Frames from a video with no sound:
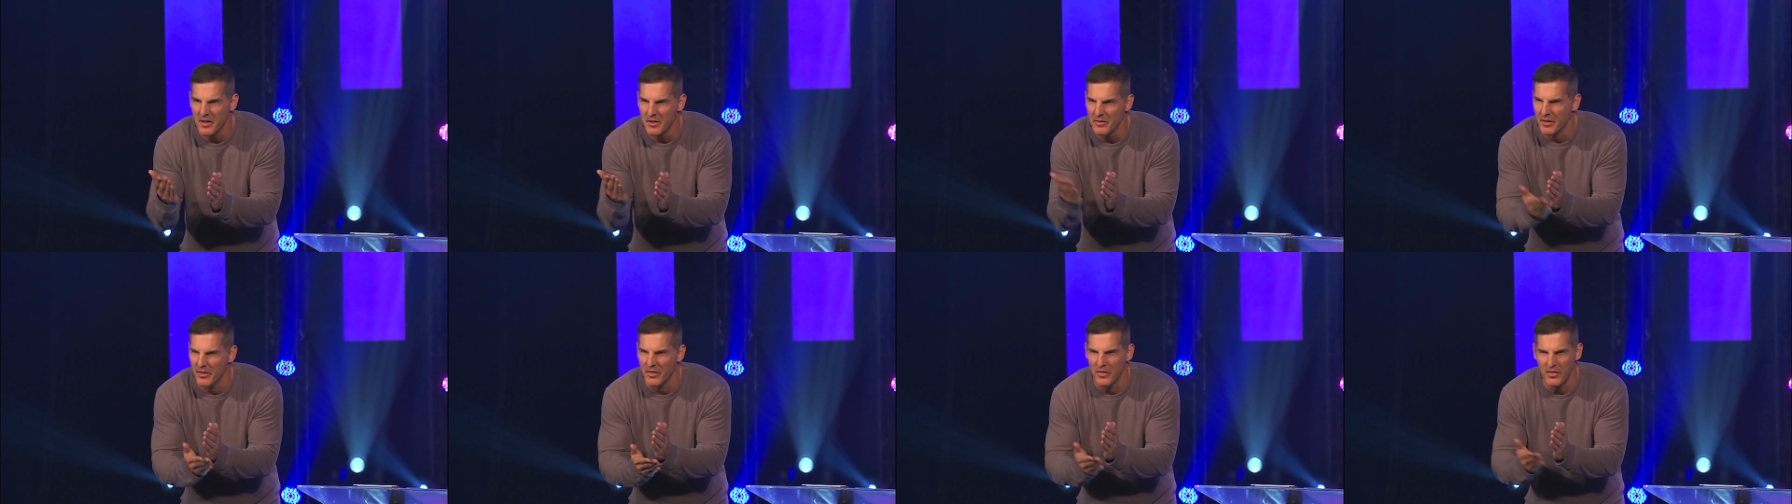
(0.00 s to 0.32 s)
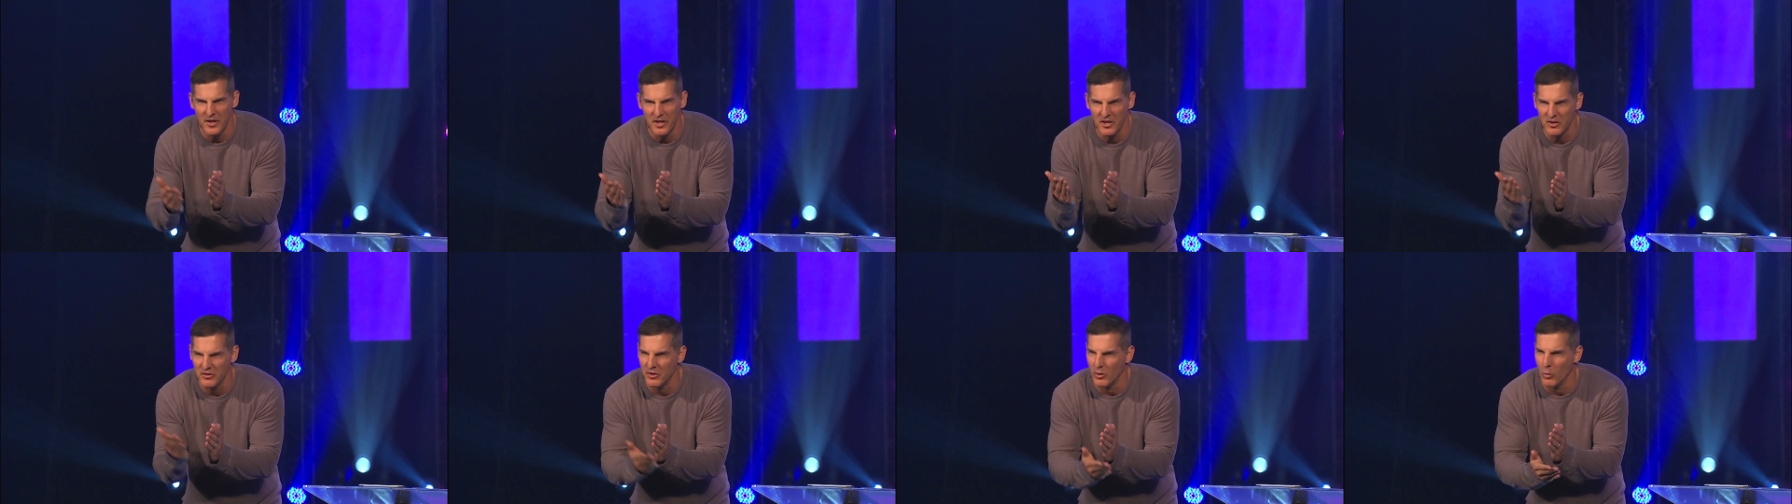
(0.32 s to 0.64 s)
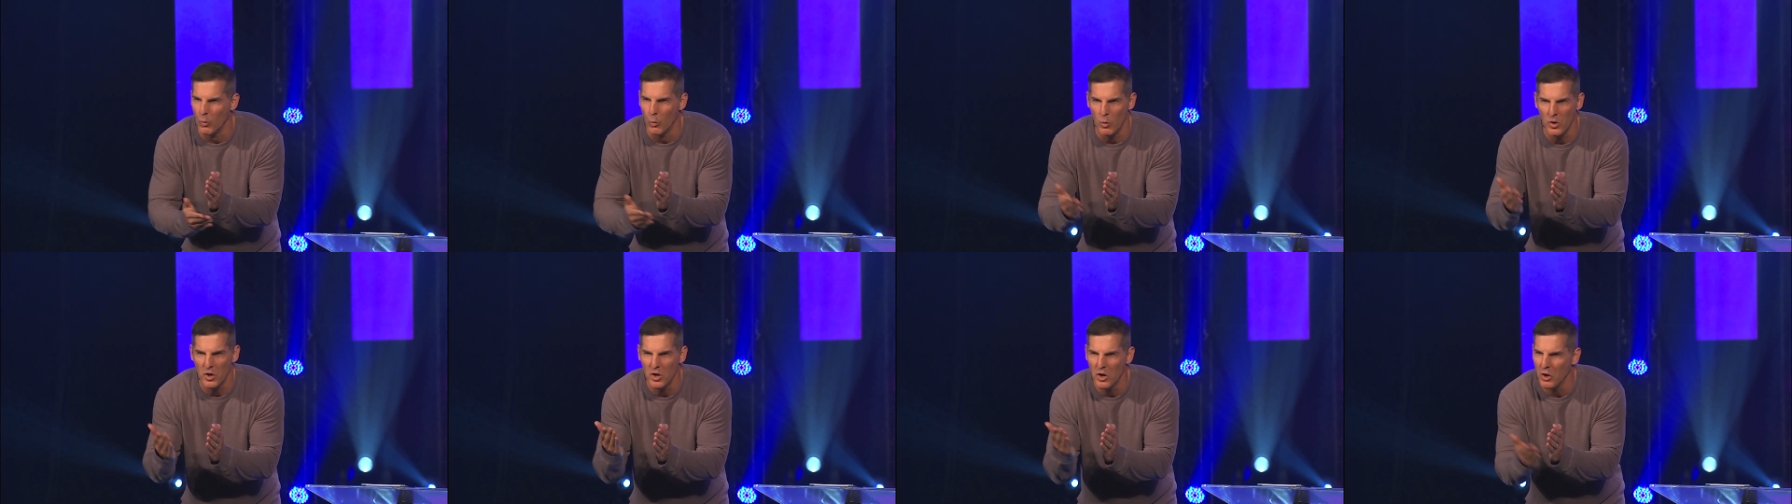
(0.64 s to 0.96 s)
the things that
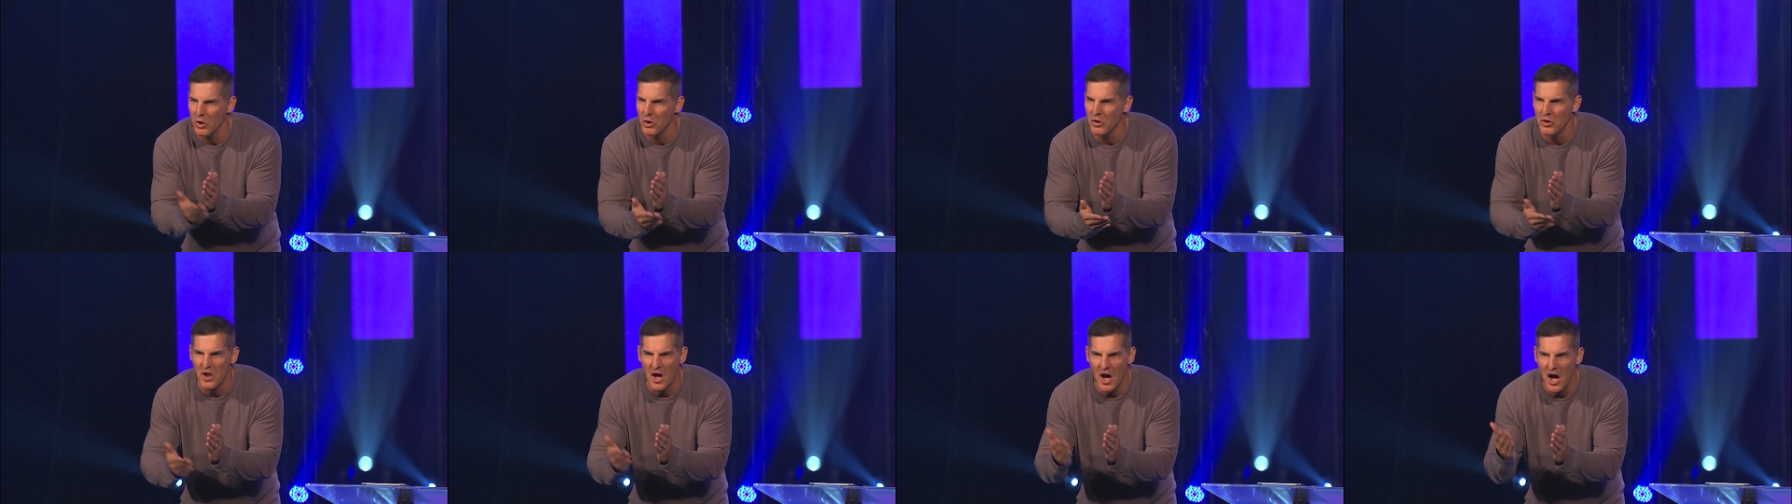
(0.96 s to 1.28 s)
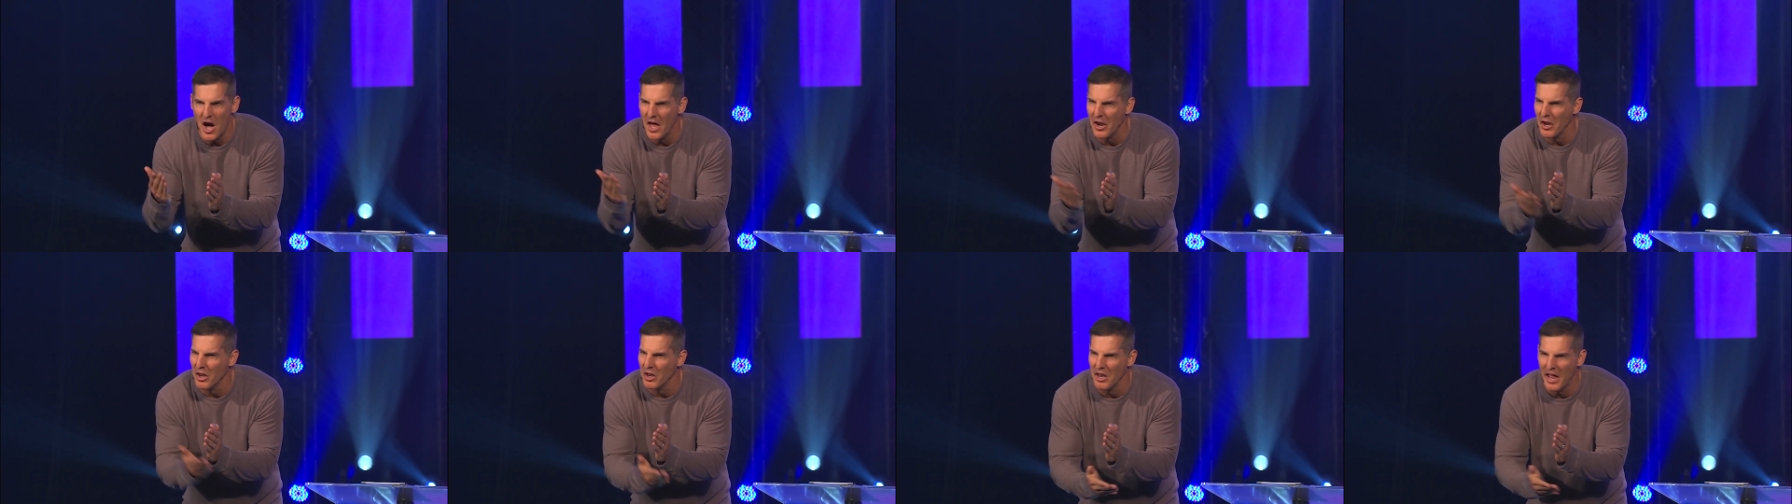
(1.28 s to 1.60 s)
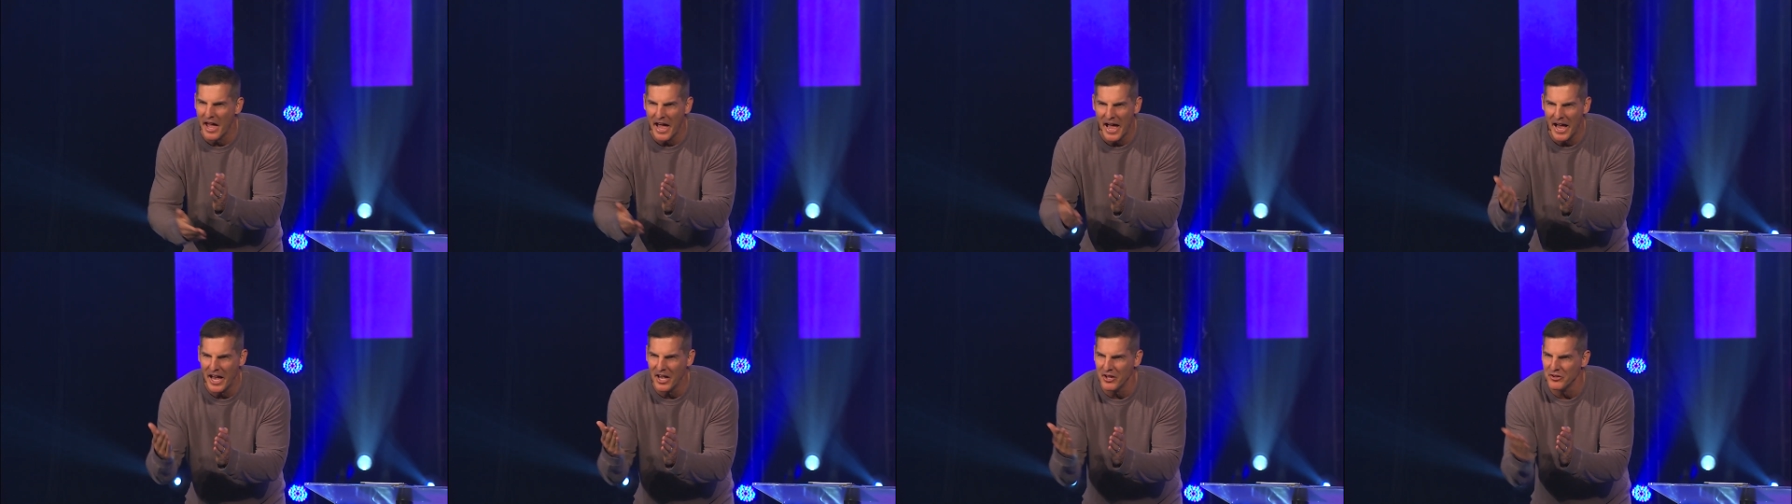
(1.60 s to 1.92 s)
will not
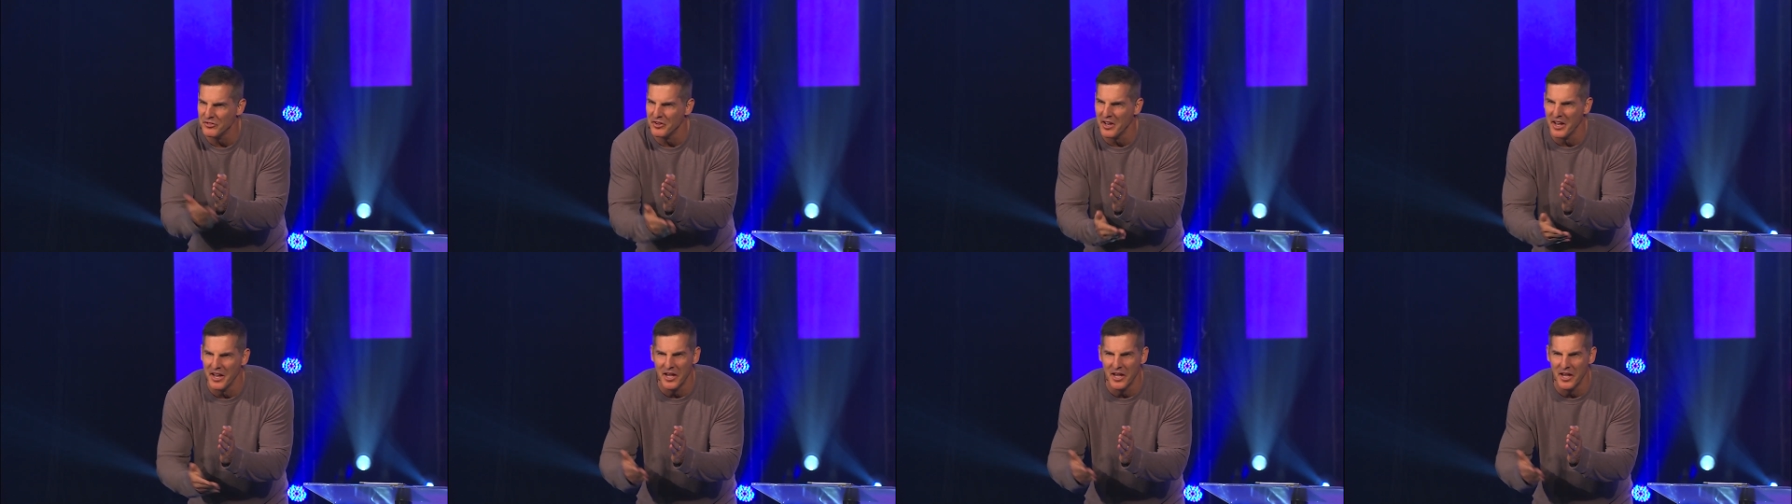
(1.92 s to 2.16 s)
last